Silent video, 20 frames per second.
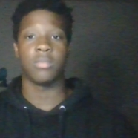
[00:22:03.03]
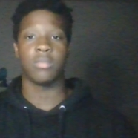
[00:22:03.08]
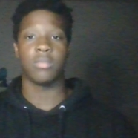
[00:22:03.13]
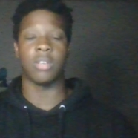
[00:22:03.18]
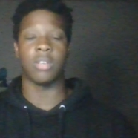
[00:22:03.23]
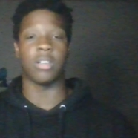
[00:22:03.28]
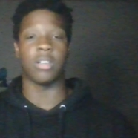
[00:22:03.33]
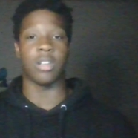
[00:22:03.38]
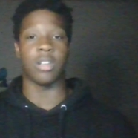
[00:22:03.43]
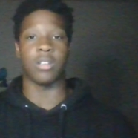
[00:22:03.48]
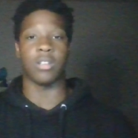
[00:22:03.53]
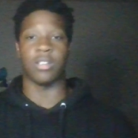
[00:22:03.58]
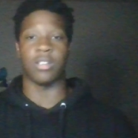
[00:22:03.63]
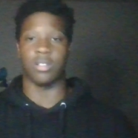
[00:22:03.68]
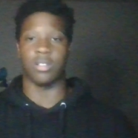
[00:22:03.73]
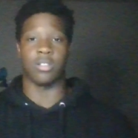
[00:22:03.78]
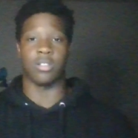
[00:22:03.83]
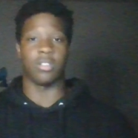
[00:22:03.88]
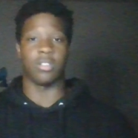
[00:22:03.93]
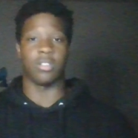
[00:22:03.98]
That, that,
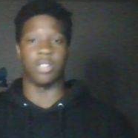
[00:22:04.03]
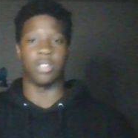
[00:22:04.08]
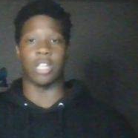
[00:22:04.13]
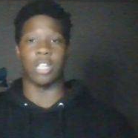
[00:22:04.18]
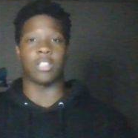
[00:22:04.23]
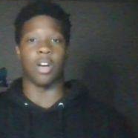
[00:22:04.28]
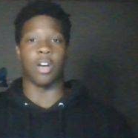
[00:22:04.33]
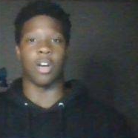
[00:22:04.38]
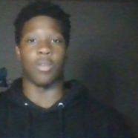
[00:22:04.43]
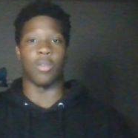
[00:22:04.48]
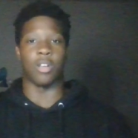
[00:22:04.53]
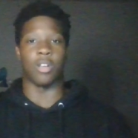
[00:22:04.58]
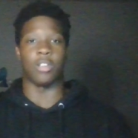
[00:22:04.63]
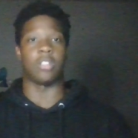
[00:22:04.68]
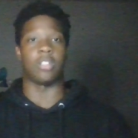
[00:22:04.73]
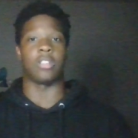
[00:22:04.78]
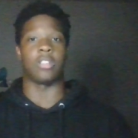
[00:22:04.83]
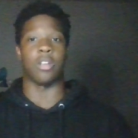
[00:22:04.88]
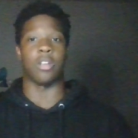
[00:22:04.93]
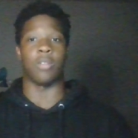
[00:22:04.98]
literally, that's all what it
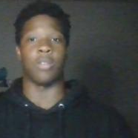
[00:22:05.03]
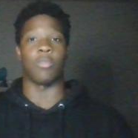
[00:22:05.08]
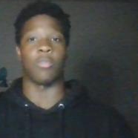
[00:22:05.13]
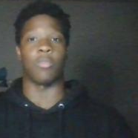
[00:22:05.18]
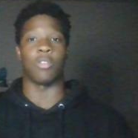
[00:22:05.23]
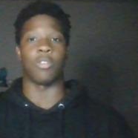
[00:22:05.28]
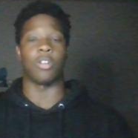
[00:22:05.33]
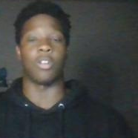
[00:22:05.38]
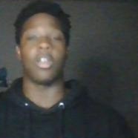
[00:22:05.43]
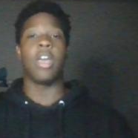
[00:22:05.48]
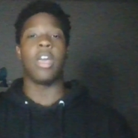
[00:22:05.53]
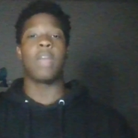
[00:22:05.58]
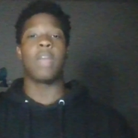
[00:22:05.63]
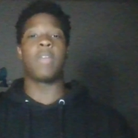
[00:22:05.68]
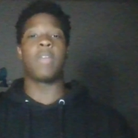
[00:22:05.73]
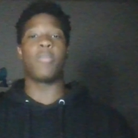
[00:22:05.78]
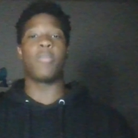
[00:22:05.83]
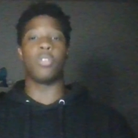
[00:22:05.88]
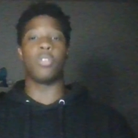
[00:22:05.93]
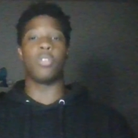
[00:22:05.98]
is anymore. No,
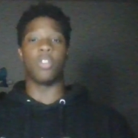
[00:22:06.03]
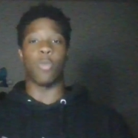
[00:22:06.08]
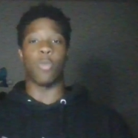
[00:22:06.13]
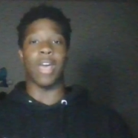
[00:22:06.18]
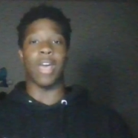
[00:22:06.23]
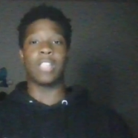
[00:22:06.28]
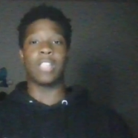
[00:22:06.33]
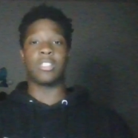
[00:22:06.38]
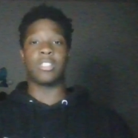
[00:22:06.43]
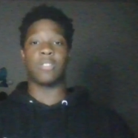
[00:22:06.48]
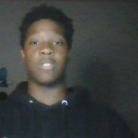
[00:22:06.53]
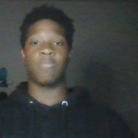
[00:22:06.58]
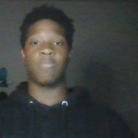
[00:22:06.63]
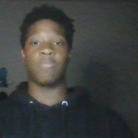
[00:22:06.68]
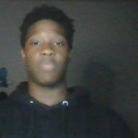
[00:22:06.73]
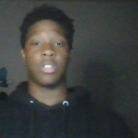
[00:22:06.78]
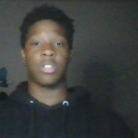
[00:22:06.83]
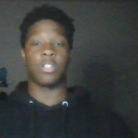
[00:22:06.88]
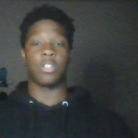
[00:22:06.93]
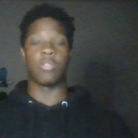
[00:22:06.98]
people in the West,
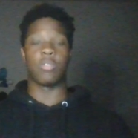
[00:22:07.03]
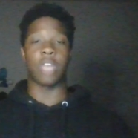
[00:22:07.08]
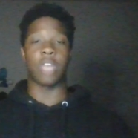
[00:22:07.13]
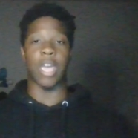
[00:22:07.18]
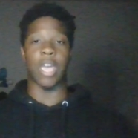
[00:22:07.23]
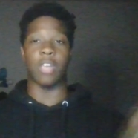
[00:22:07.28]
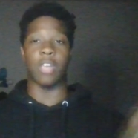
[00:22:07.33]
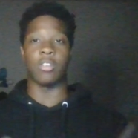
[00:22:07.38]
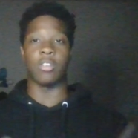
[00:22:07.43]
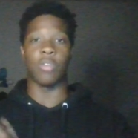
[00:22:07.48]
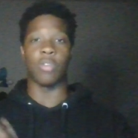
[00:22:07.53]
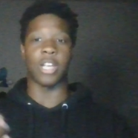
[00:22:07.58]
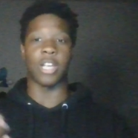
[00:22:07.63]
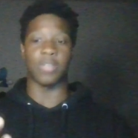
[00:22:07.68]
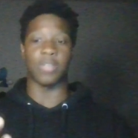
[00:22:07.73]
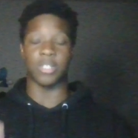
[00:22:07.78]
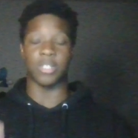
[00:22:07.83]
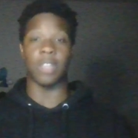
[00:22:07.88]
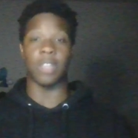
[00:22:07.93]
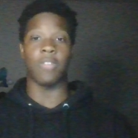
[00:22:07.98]
UK, US
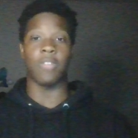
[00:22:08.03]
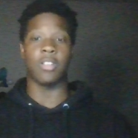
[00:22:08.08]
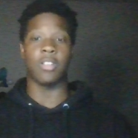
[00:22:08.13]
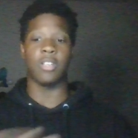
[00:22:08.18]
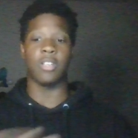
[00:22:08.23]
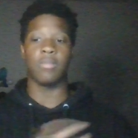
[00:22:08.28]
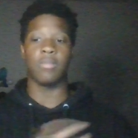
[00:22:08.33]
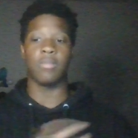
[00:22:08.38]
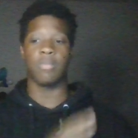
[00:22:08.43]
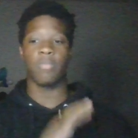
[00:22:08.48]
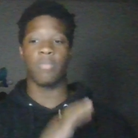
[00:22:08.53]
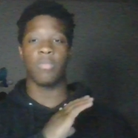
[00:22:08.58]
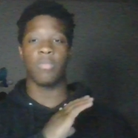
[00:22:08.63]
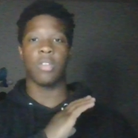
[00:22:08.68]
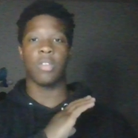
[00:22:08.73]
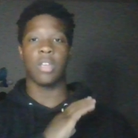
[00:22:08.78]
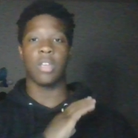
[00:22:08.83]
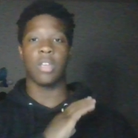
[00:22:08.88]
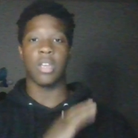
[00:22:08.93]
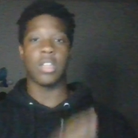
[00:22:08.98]
specifically,
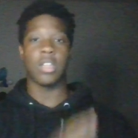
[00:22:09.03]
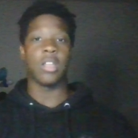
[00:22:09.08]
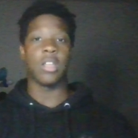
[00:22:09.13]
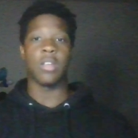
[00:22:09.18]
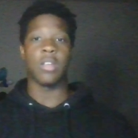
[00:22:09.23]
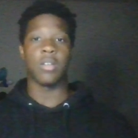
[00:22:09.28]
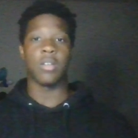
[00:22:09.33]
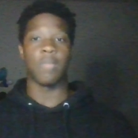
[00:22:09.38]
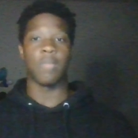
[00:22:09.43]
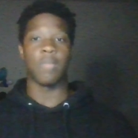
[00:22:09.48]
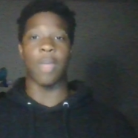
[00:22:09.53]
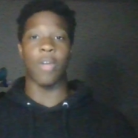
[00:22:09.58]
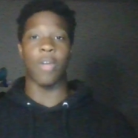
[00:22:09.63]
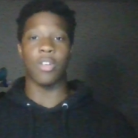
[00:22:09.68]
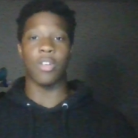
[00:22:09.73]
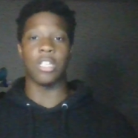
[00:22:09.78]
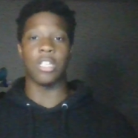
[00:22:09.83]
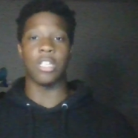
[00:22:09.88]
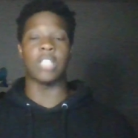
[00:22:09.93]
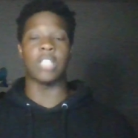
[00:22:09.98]

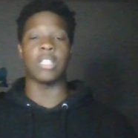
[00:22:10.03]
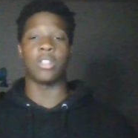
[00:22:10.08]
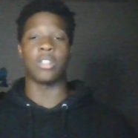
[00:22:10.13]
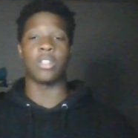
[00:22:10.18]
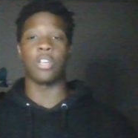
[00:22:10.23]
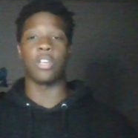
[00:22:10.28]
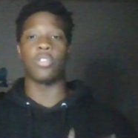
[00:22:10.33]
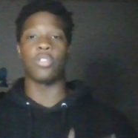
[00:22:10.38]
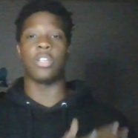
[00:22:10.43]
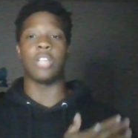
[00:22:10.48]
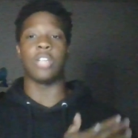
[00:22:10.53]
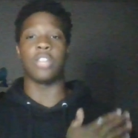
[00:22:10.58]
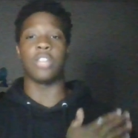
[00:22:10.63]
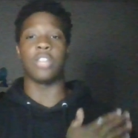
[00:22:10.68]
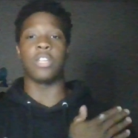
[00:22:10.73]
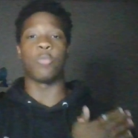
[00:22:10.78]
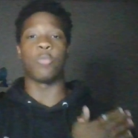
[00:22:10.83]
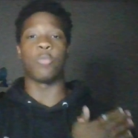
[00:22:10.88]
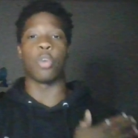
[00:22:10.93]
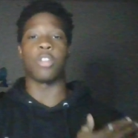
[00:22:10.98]
marriage is literally
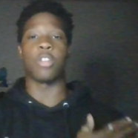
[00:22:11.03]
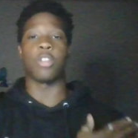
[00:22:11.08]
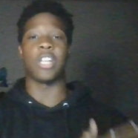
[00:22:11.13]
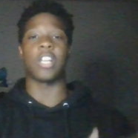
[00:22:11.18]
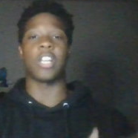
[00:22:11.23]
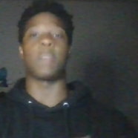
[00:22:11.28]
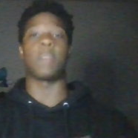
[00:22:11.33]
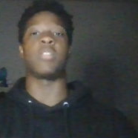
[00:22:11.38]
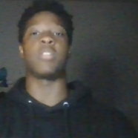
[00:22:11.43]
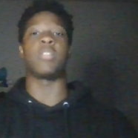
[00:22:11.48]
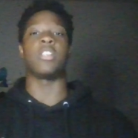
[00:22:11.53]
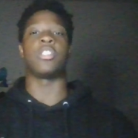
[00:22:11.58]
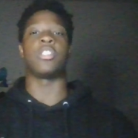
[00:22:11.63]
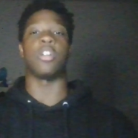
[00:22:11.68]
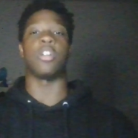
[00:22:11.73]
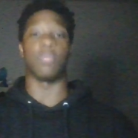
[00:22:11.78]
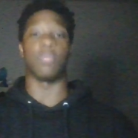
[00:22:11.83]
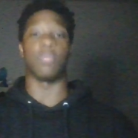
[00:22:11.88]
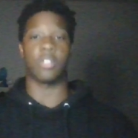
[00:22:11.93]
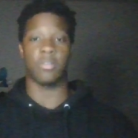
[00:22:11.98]
nothing more than a complete
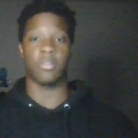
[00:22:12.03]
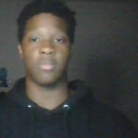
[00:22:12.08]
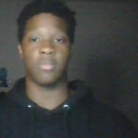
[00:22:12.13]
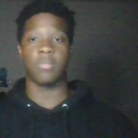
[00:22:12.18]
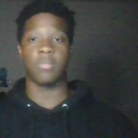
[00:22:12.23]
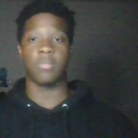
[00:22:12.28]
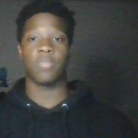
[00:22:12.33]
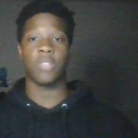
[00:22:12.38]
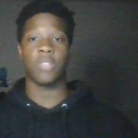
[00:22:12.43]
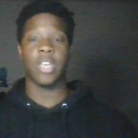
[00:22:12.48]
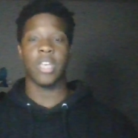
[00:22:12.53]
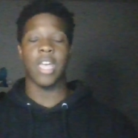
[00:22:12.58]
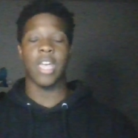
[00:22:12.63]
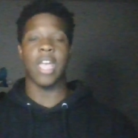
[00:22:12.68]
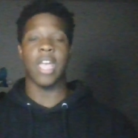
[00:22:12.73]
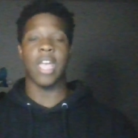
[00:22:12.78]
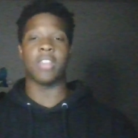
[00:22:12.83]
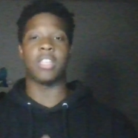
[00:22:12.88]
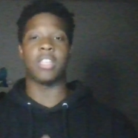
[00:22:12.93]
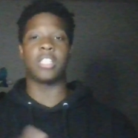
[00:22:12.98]
joke
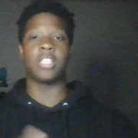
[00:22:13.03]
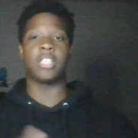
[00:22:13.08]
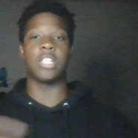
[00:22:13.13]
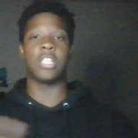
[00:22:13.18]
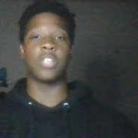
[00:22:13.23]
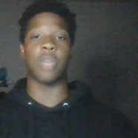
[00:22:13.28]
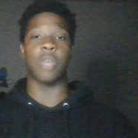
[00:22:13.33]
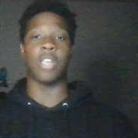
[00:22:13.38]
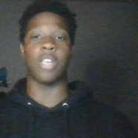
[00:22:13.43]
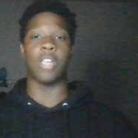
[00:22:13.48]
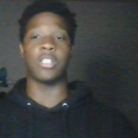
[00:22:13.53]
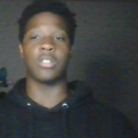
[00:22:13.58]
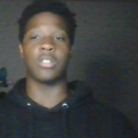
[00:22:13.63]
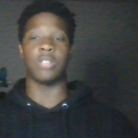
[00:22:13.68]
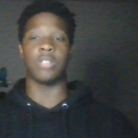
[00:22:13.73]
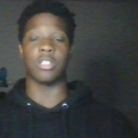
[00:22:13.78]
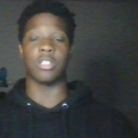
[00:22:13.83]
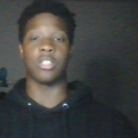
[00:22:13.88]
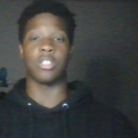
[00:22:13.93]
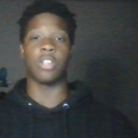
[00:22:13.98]
and this situation
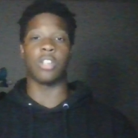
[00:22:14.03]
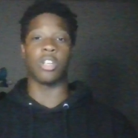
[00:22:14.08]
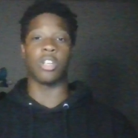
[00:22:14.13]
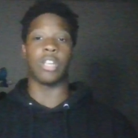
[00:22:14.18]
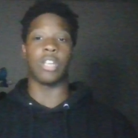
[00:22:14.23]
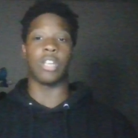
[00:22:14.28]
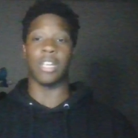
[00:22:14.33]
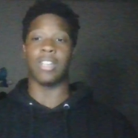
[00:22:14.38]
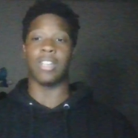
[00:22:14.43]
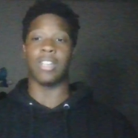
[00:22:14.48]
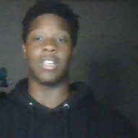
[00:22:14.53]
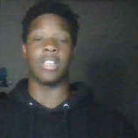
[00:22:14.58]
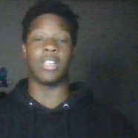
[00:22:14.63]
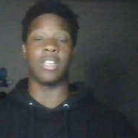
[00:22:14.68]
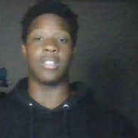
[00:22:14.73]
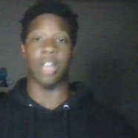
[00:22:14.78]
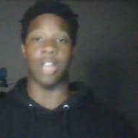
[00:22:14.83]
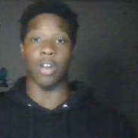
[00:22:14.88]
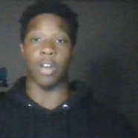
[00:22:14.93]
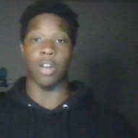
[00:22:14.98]
doesn't show you that it
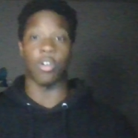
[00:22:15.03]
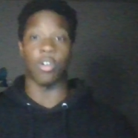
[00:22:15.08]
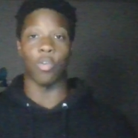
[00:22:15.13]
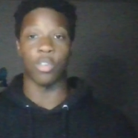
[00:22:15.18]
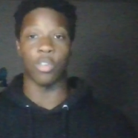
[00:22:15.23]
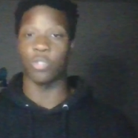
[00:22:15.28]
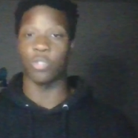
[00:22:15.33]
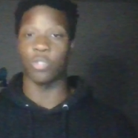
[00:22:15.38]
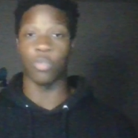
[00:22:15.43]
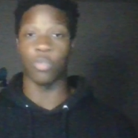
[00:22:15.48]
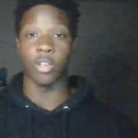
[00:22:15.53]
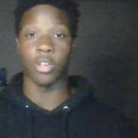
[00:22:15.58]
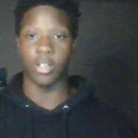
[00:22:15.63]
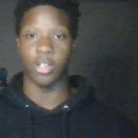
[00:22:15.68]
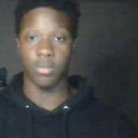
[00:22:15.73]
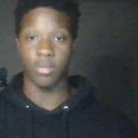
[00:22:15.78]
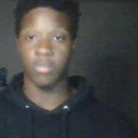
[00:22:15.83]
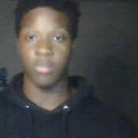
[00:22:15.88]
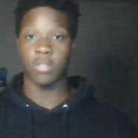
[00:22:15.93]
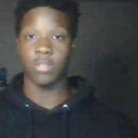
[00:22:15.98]
is, I don't know which would.
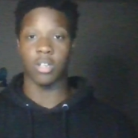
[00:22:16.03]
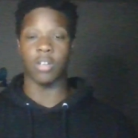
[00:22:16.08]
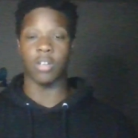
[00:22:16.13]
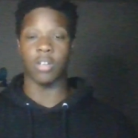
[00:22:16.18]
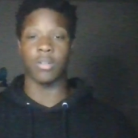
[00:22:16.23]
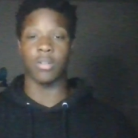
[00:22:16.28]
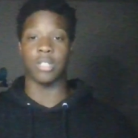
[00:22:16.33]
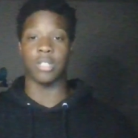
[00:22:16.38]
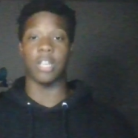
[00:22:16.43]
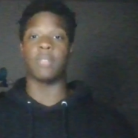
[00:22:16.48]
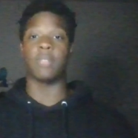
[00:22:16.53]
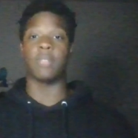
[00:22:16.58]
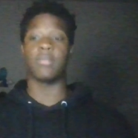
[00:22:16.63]
You know what I'm saying?